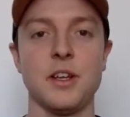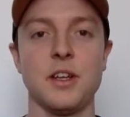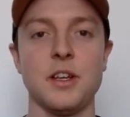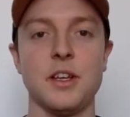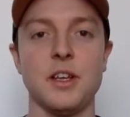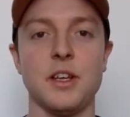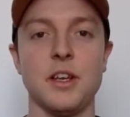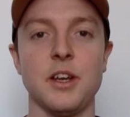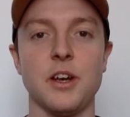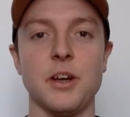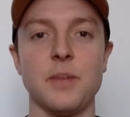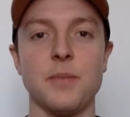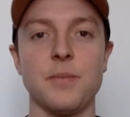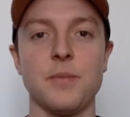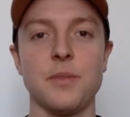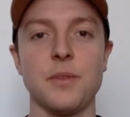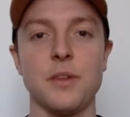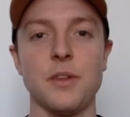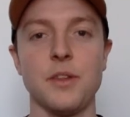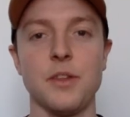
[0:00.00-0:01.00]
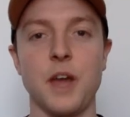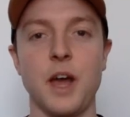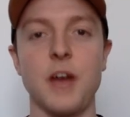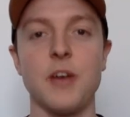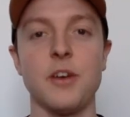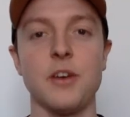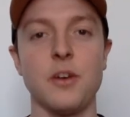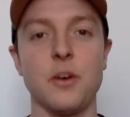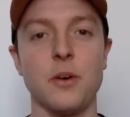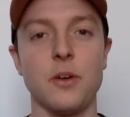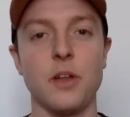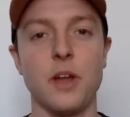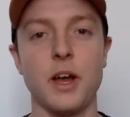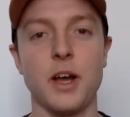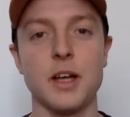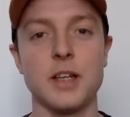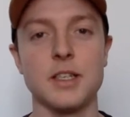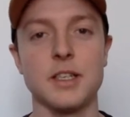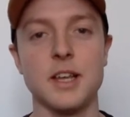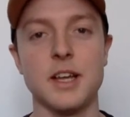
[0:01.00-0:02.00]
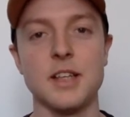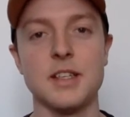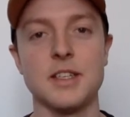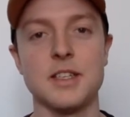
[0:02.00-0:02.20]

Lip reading: the underdog, like I said.